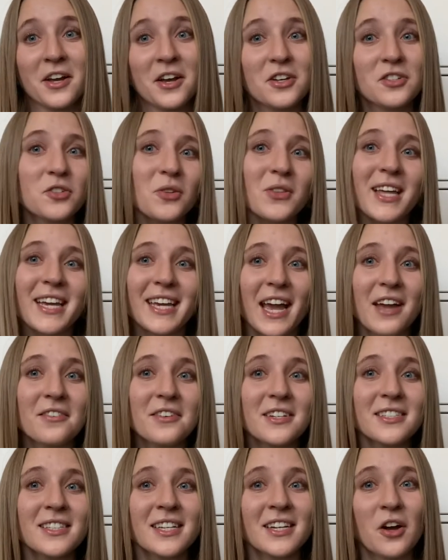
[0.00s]
So they gave
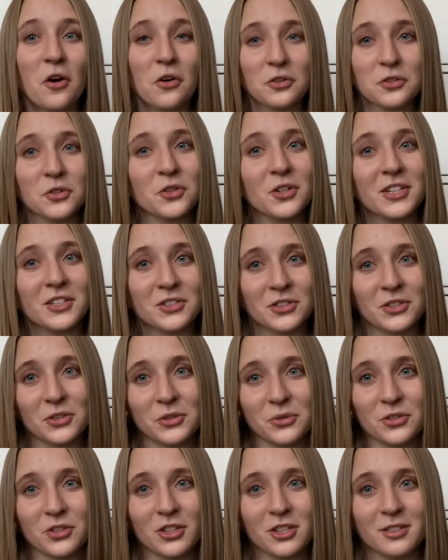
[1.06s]
us an alternate
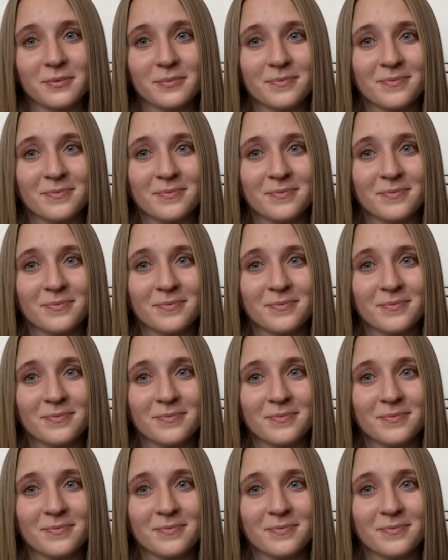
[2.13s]
solution.